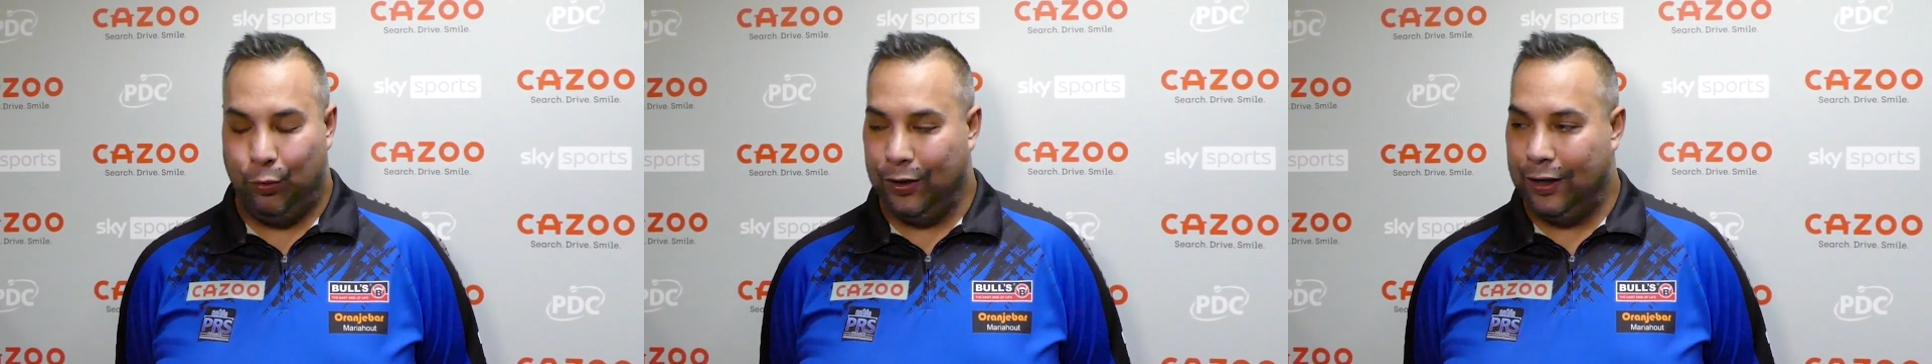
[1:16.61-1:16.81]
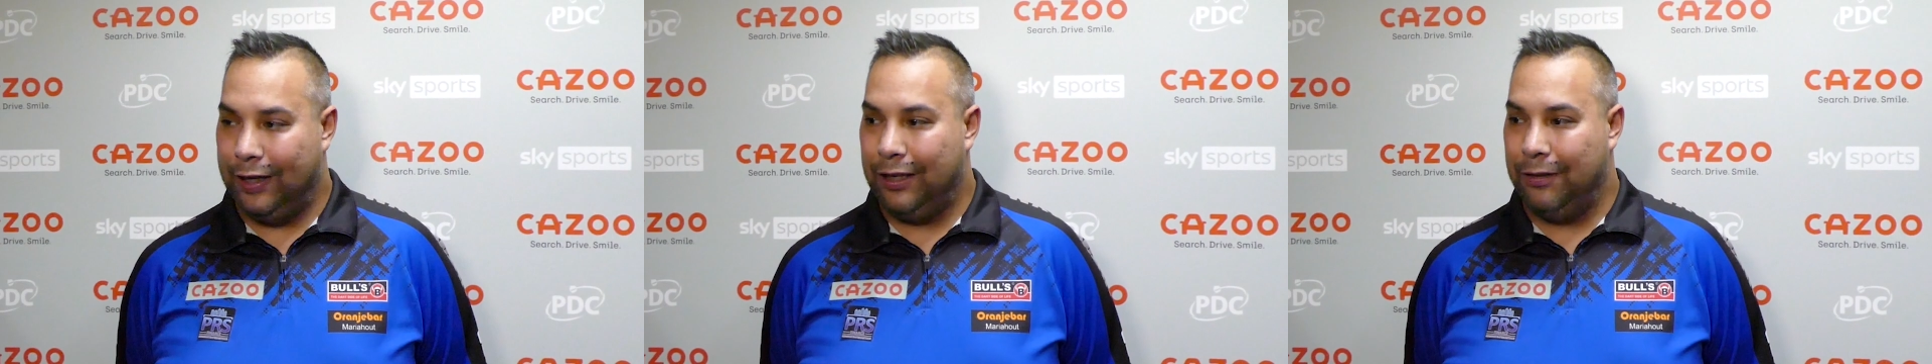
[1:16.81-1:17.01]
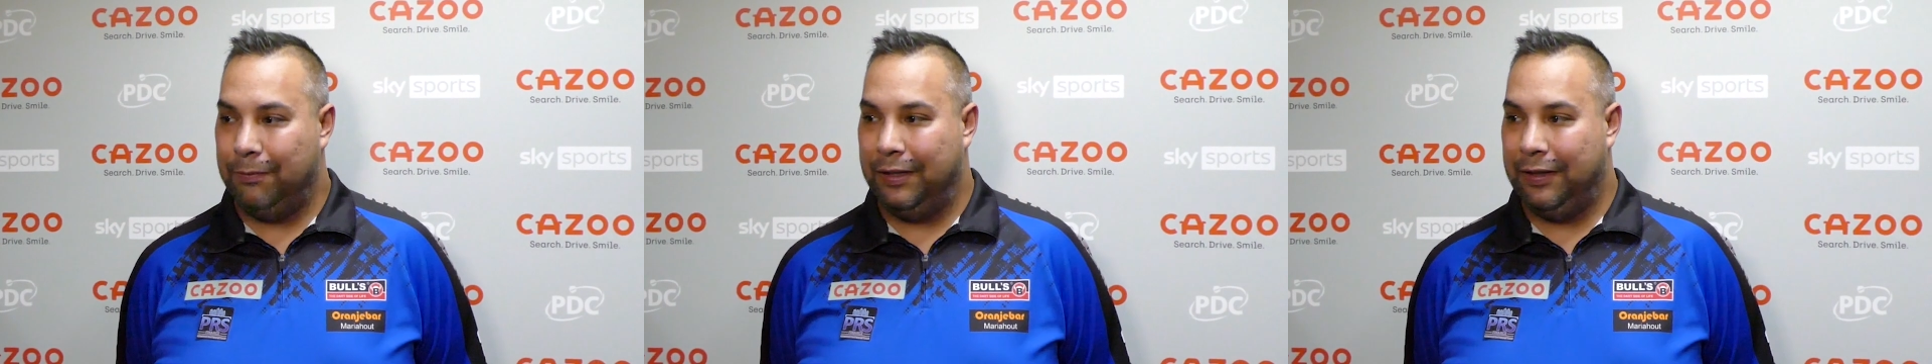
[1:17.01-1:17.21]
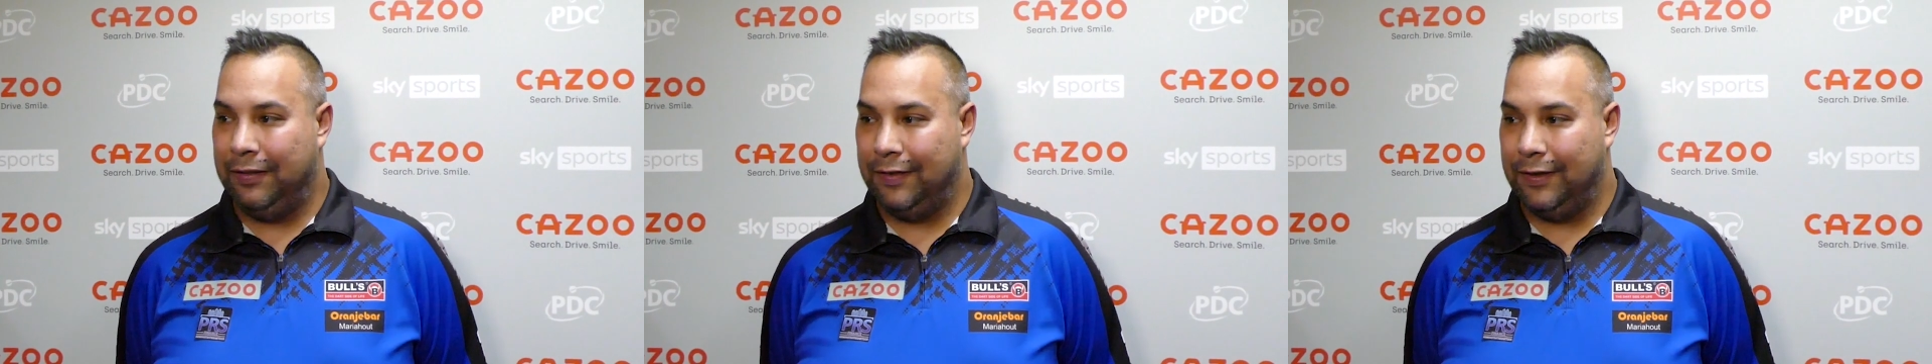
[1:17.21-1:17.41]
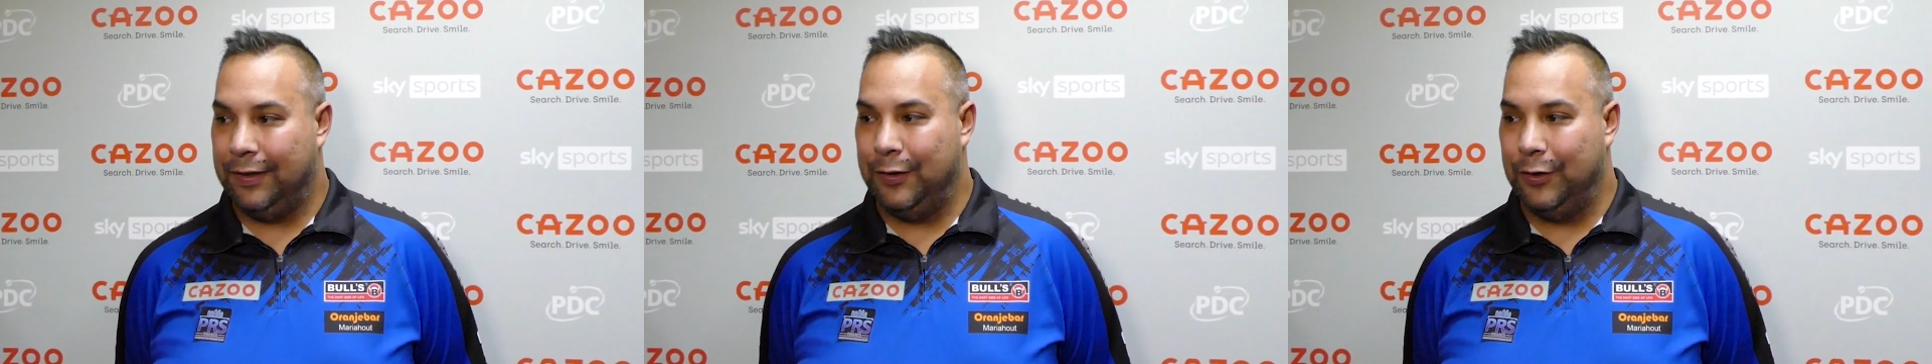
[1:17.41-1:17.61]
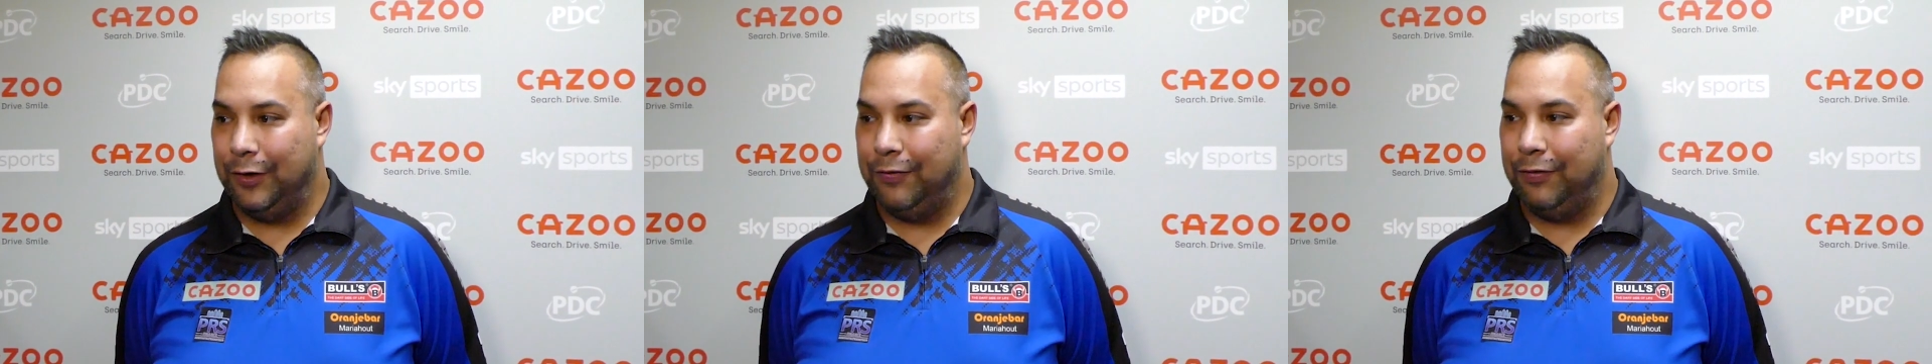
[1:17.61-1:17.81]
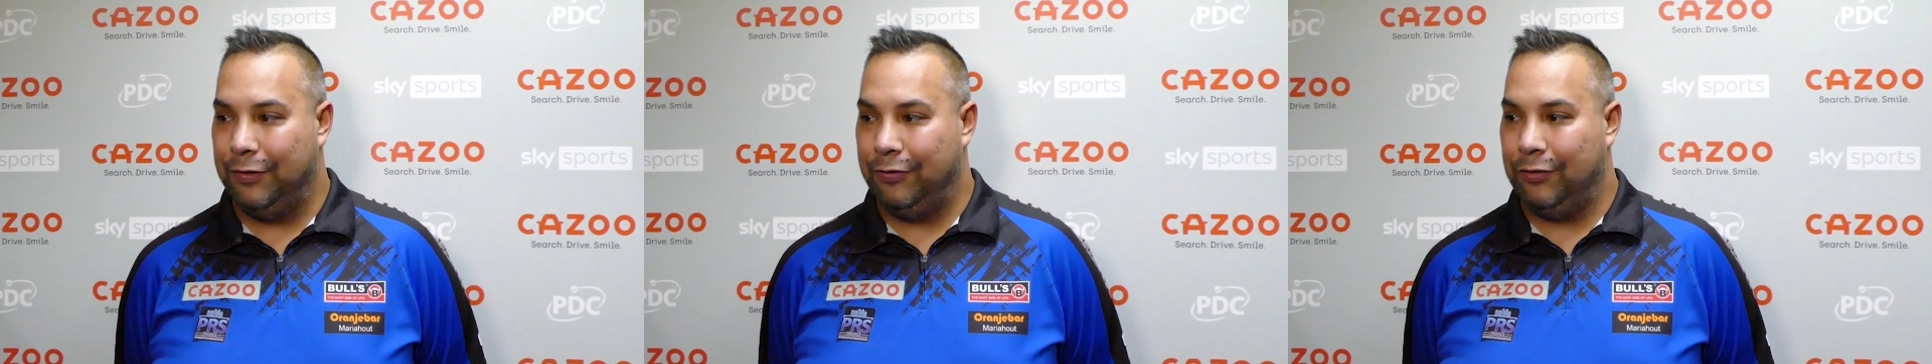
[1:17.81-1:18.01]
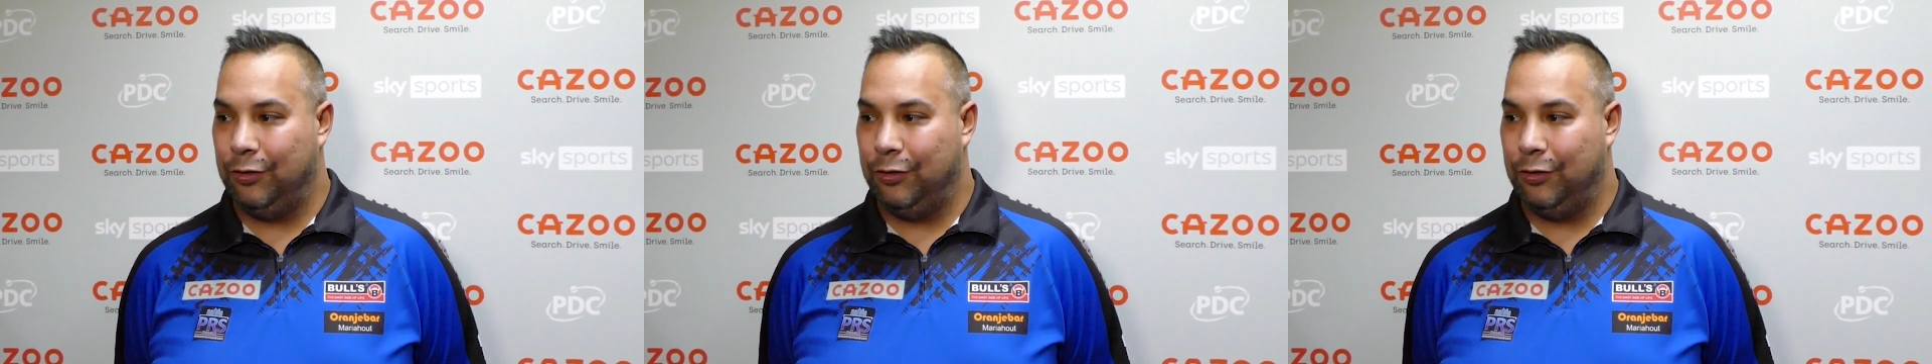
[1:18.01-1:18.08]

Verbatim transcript: one little bit nervous